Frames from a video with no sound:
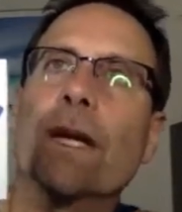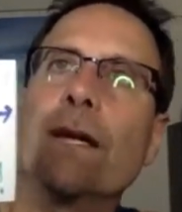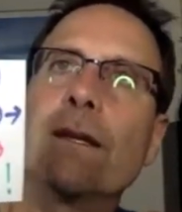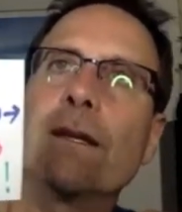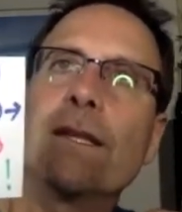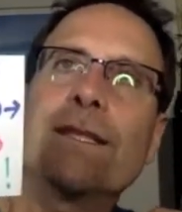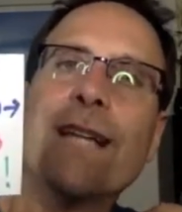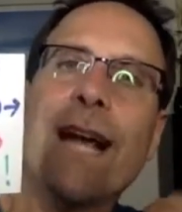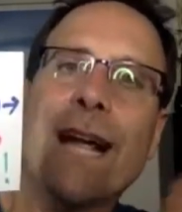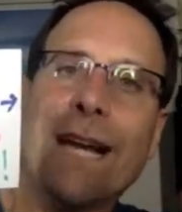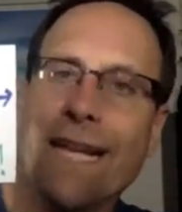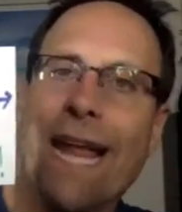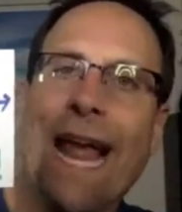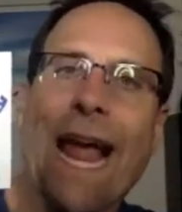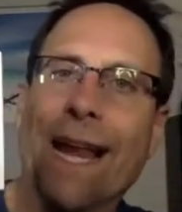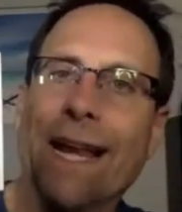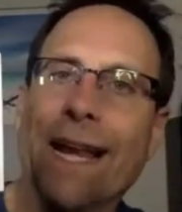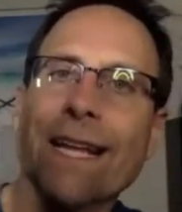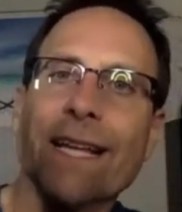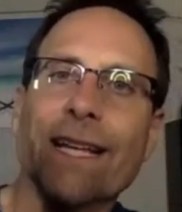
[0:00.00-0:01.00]

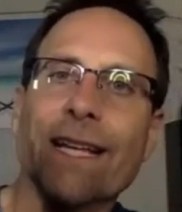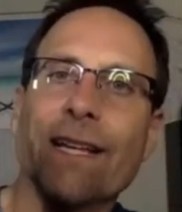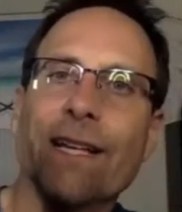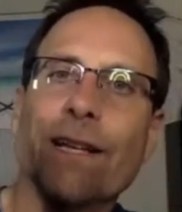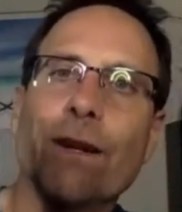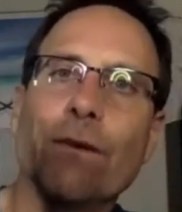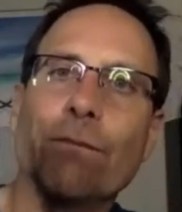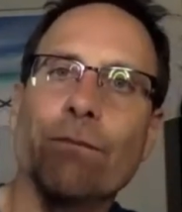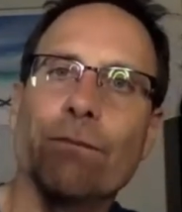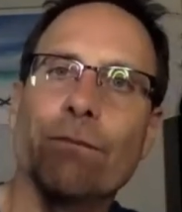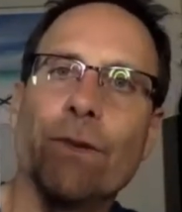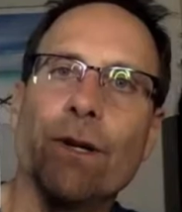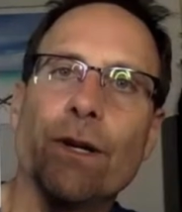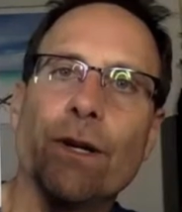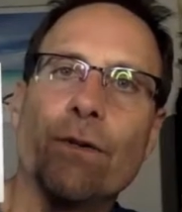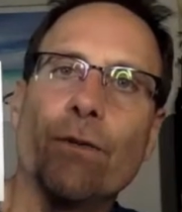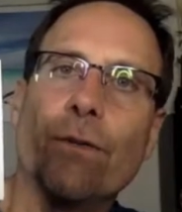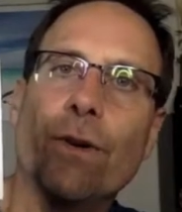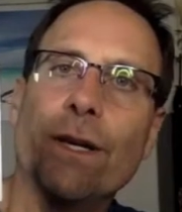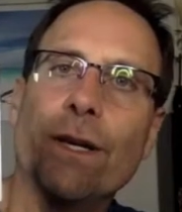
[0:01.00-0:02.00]
Titanic, you know,
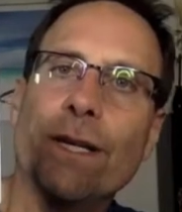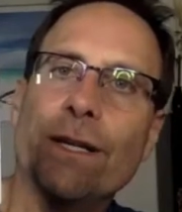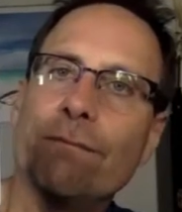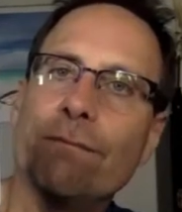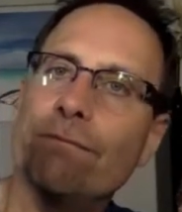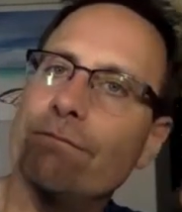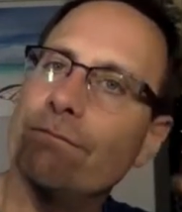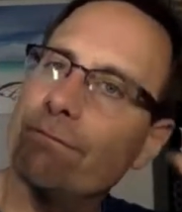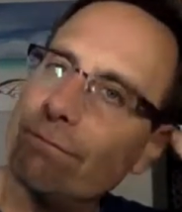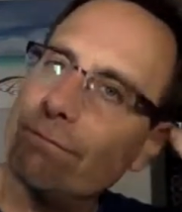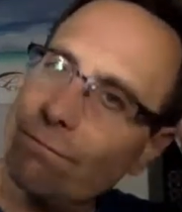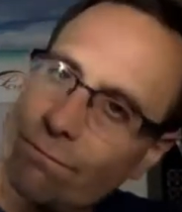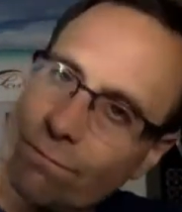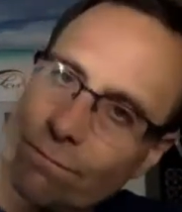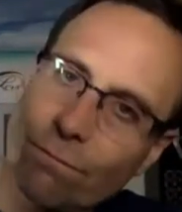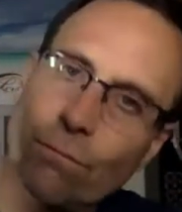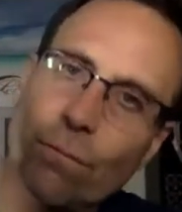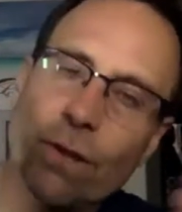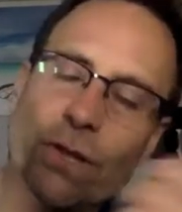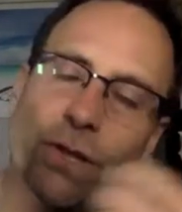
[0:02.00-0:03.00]
when it
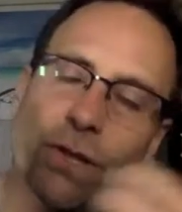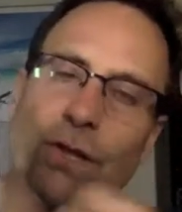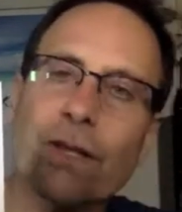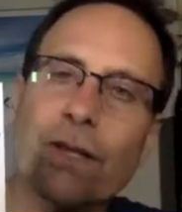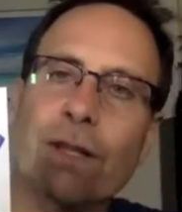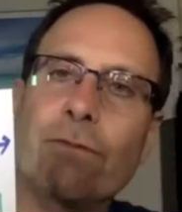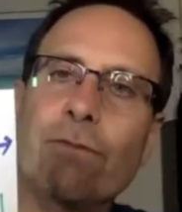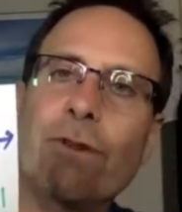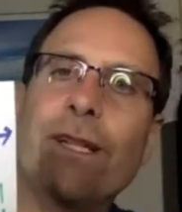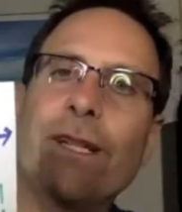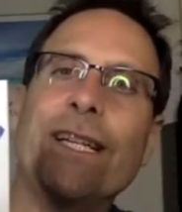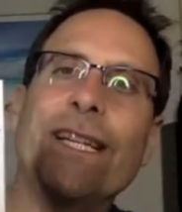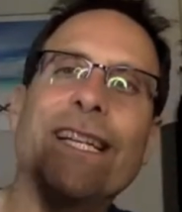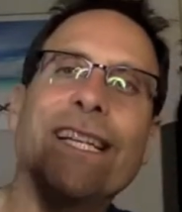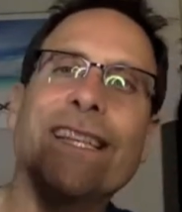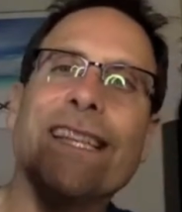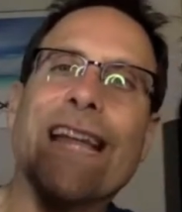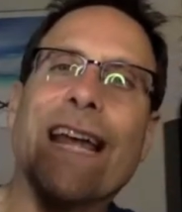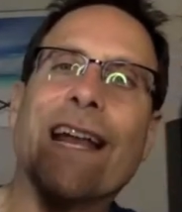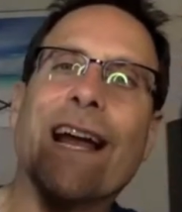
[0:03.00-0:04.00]

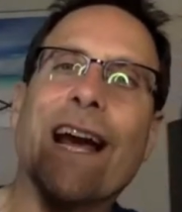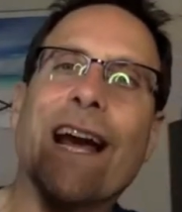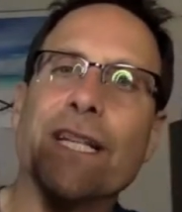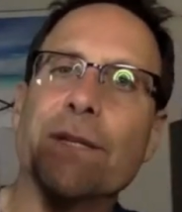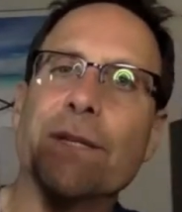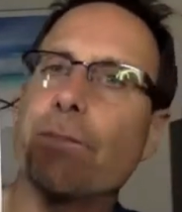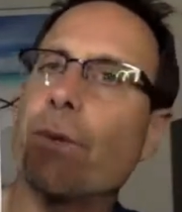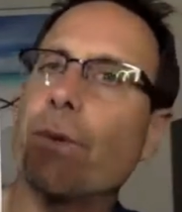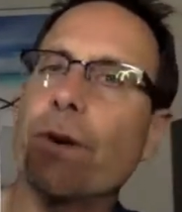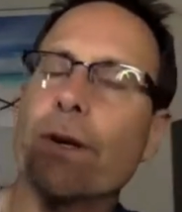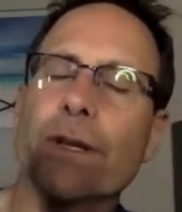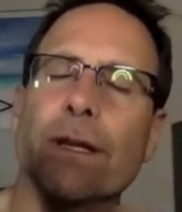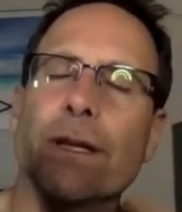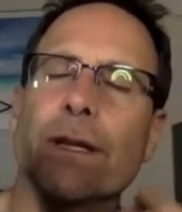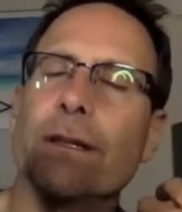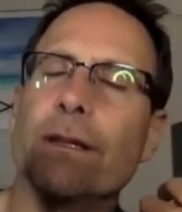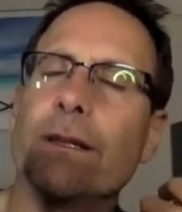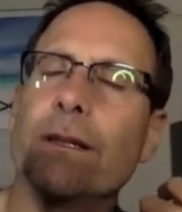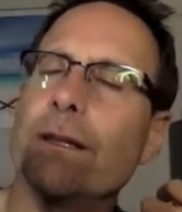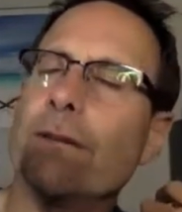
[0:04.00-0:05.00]
hit that iceberg,
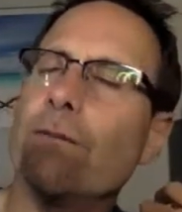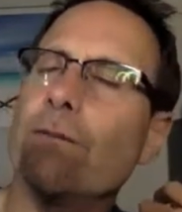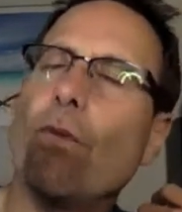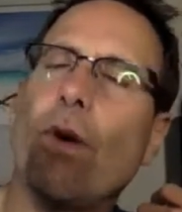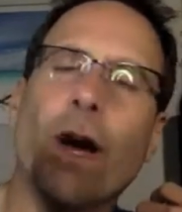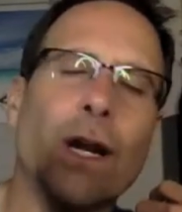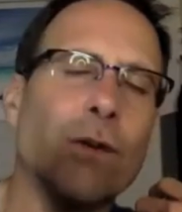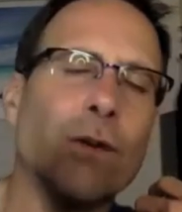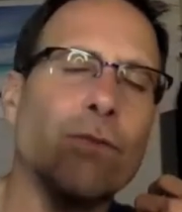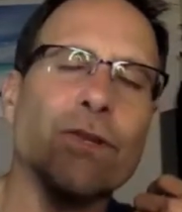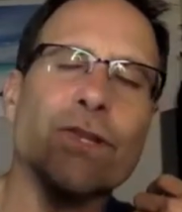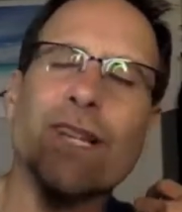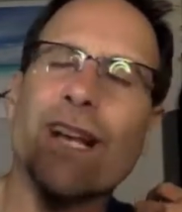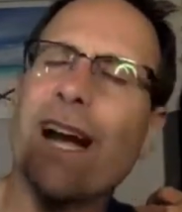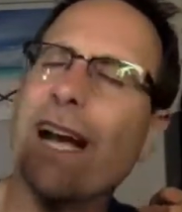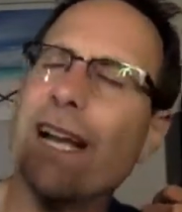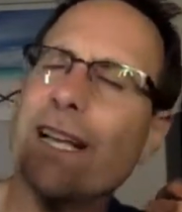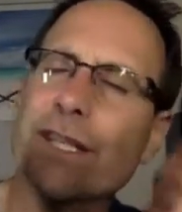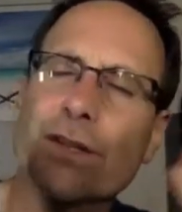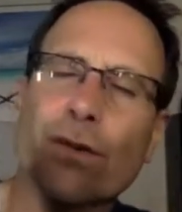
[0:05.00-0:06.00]
the water was
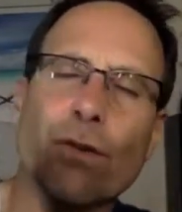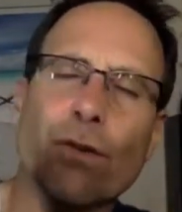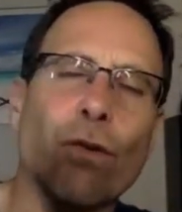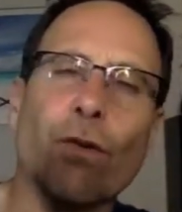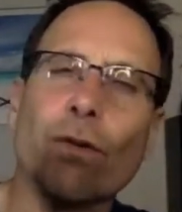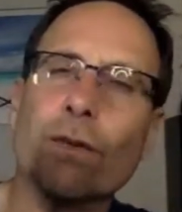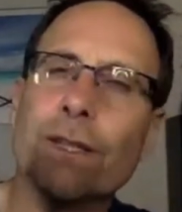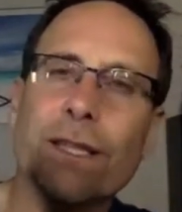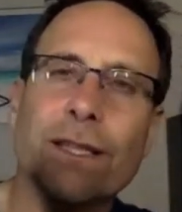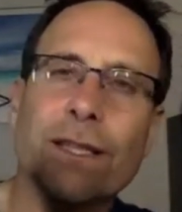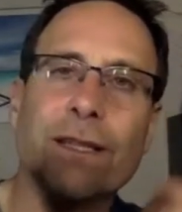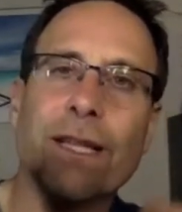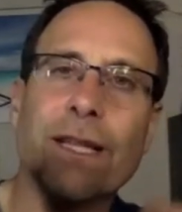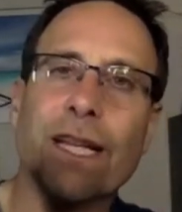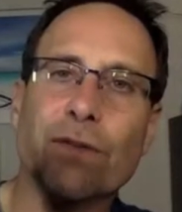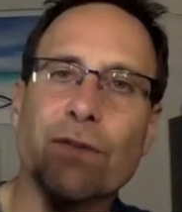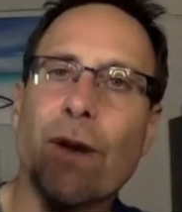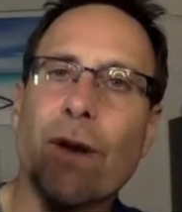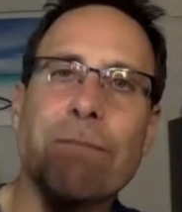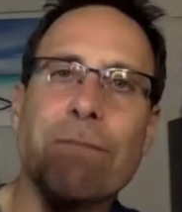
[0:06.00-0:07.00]
ice cold, and
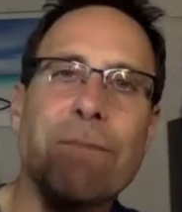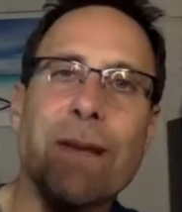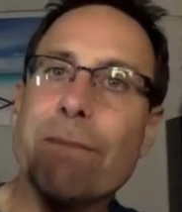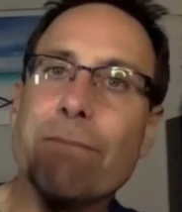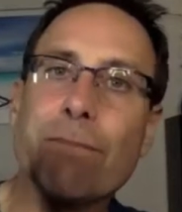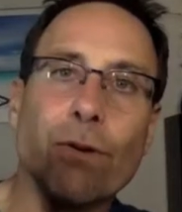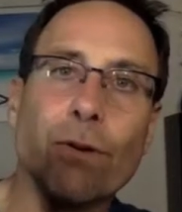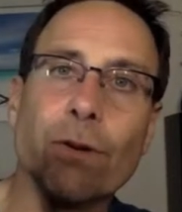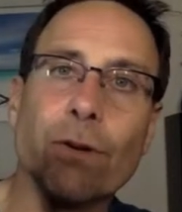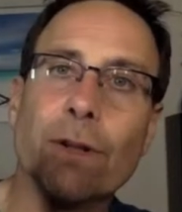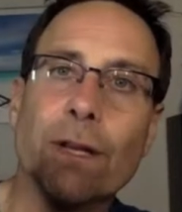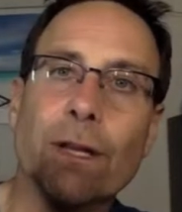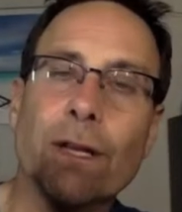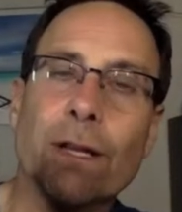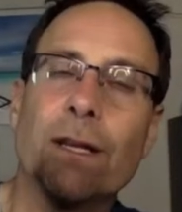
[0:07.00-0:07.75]
that's why people,